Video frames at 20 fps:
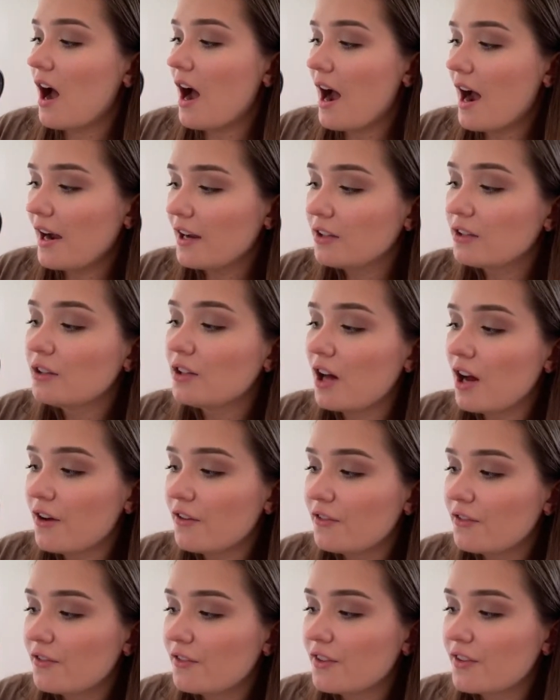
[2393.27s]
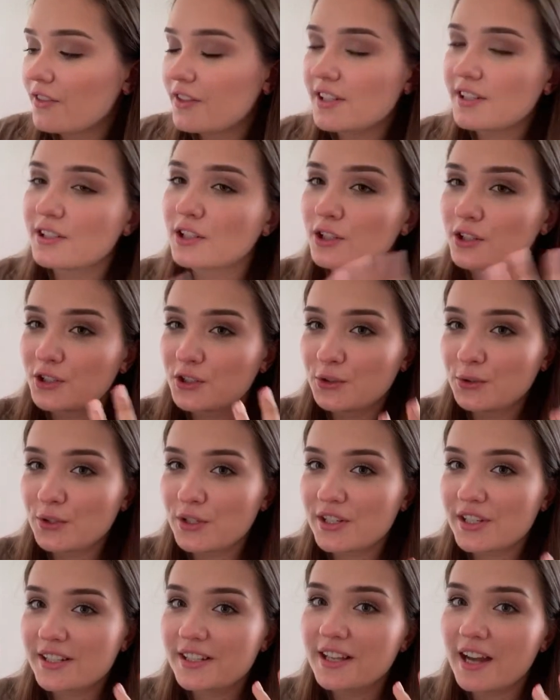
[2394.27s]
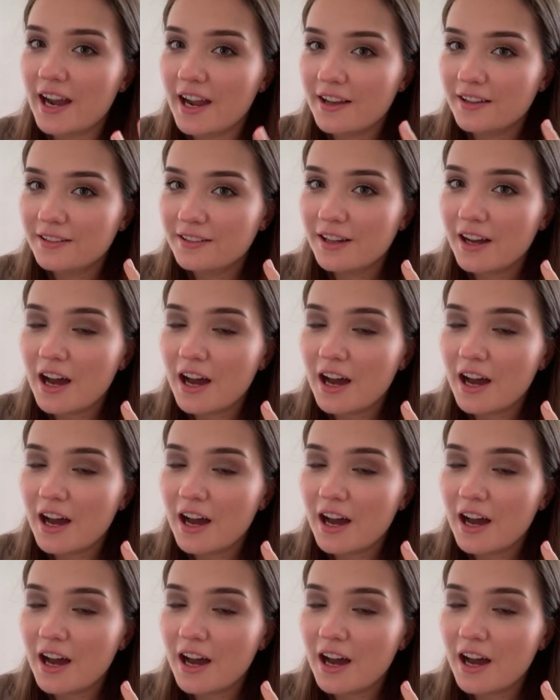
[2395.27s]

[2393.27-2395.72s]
I love this cartoonish style.